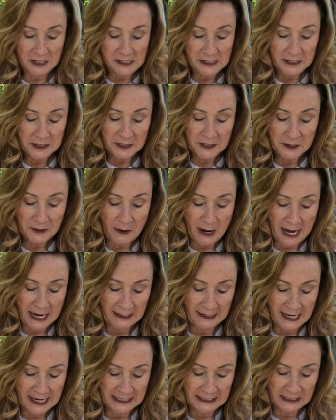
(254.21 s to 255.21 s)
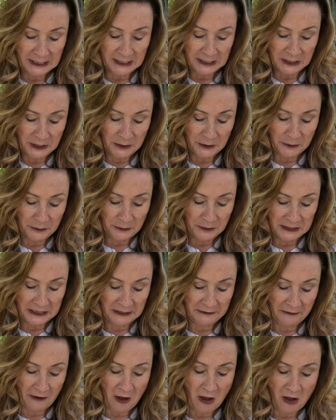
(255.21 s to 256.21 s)
So I like to
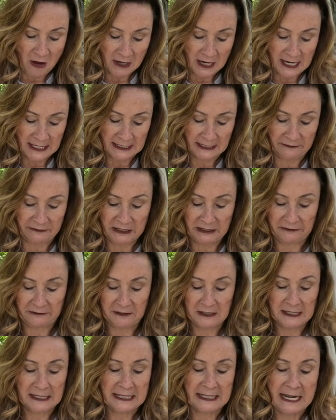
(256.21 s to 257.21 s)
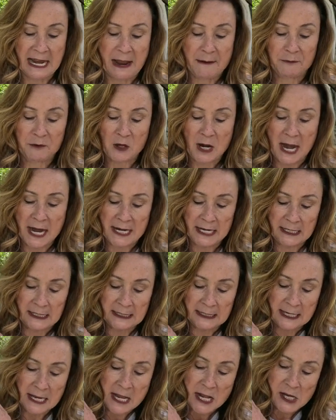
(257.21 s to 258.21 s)
do all kinds of different
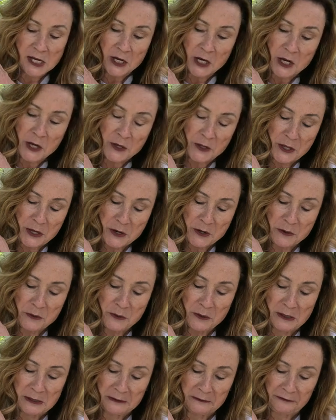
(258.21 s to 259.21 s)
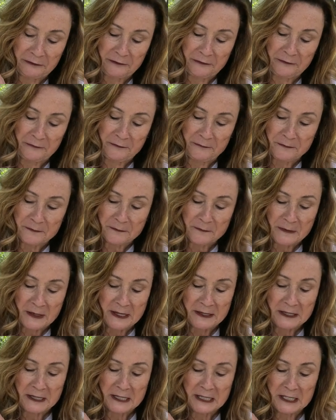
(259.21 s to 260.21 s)
snapdragons, although
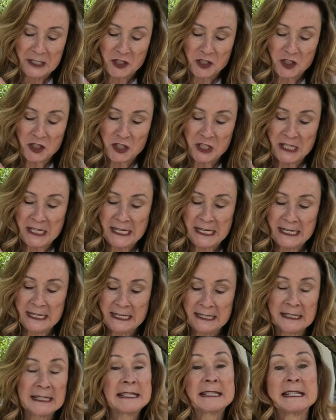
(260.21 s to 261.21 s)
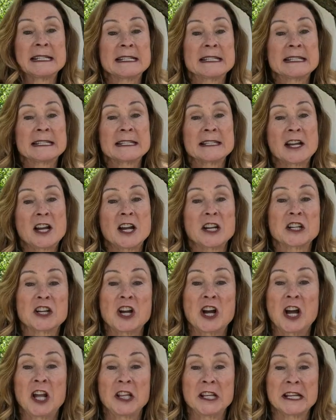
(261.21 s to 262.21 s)
she insists on
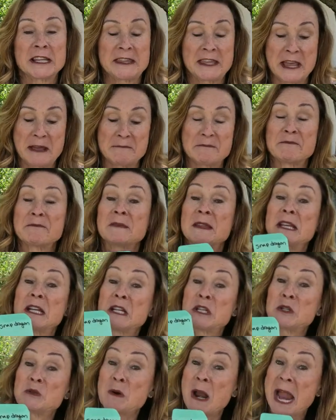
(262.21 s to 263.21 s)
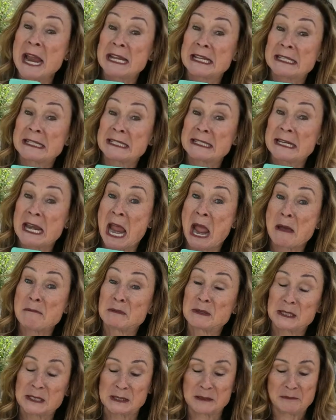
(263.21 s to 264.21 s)
calling them dragon
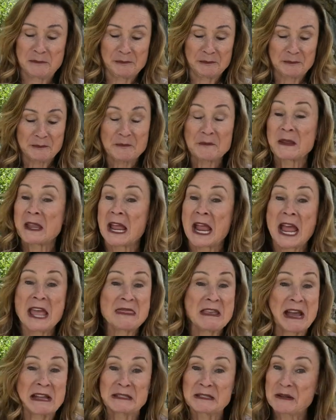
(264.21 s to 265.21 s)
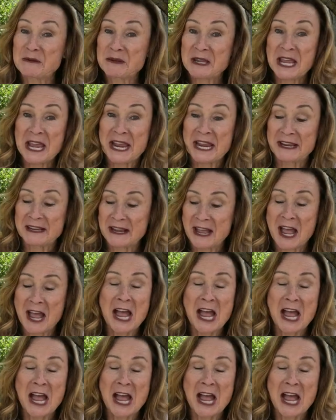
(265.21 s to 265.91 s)
snaps, and that's okay.